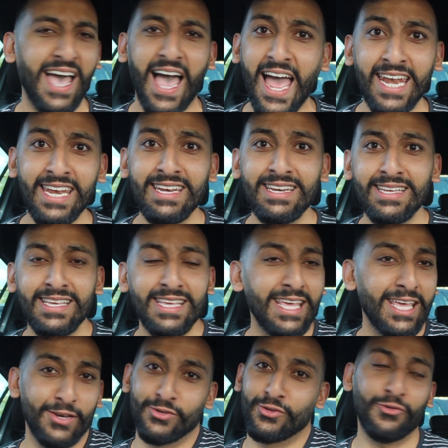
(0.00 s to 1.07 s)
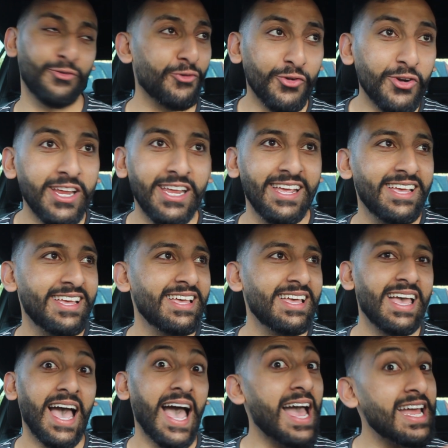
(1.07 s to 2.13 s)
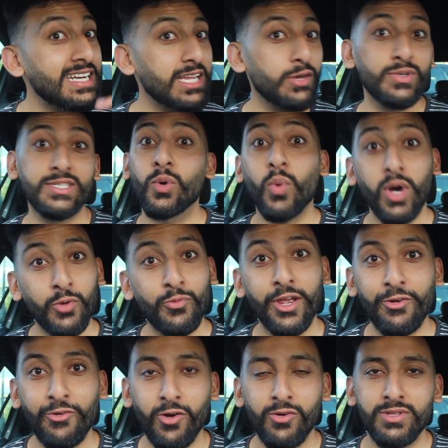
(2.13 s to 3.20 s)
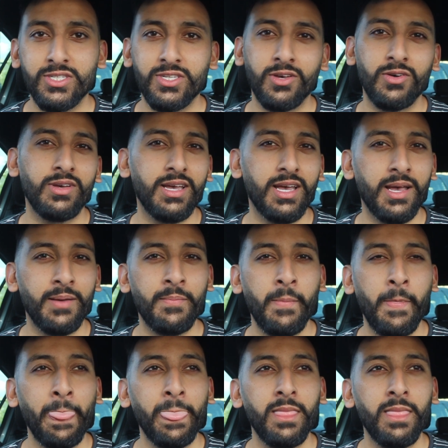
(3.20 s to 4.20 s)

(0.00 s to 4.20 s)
And it was free, and it was a one-way road, so